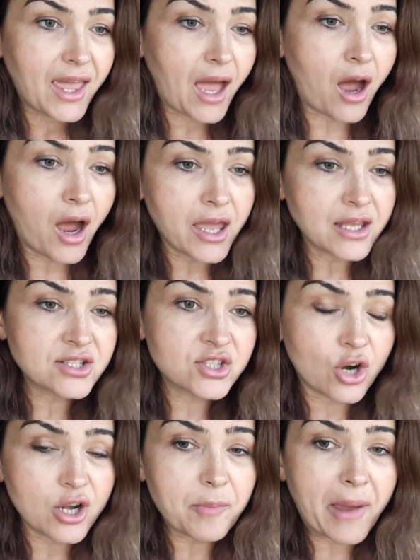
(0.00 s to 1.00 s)
I
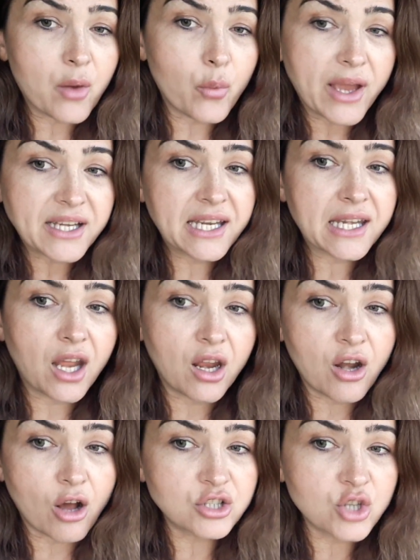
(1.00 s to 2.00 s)
started my awakening in
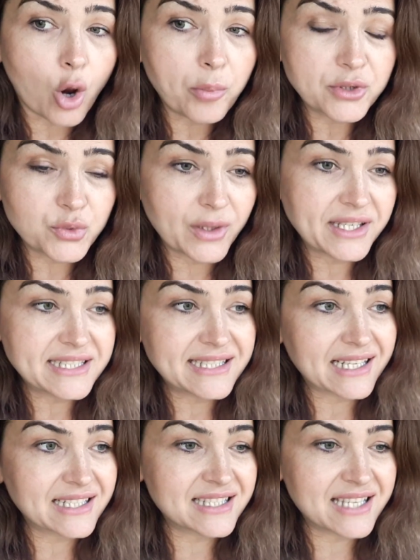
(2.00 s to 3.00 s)
October
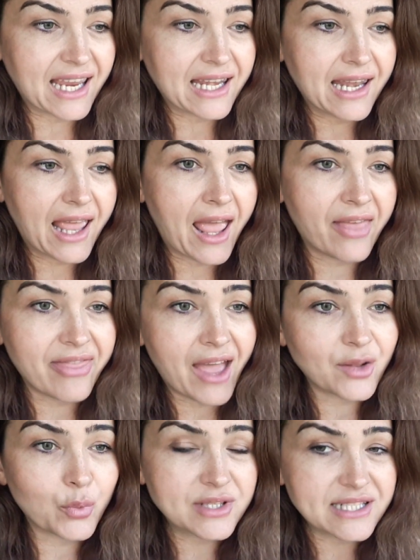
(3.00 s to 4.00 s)
2016. And
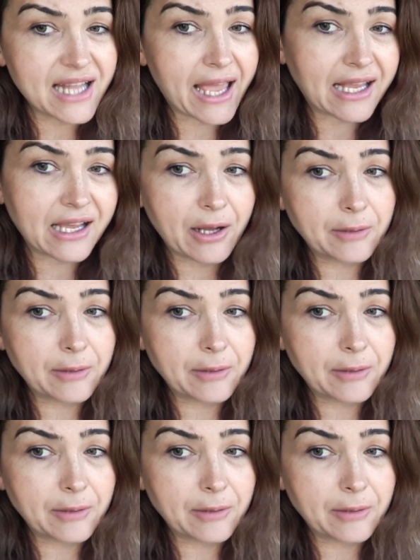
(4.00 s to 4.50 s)
that was like